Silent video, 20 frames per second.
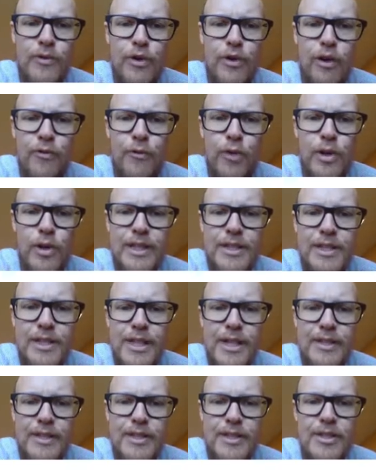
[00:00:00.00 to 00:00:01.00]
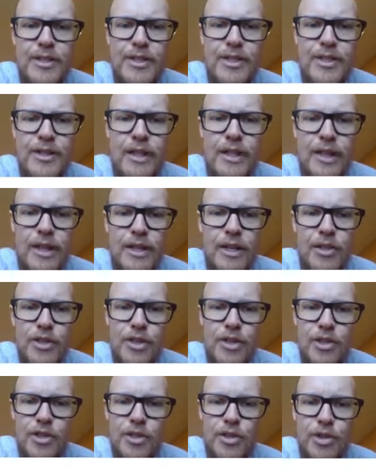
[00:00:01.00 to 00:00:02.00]
got 40 cents
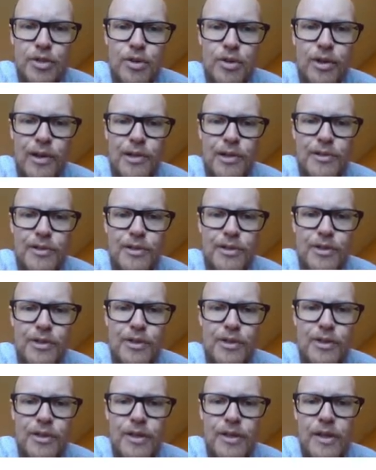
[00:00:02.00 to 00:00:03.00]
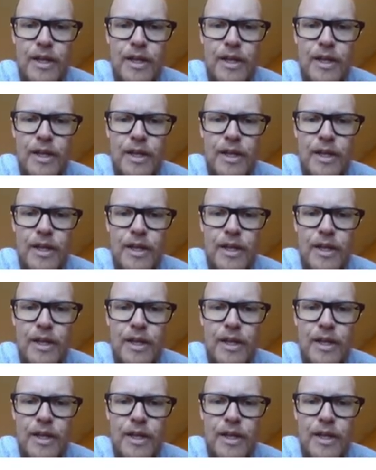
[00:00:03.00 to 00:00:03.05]
to $2.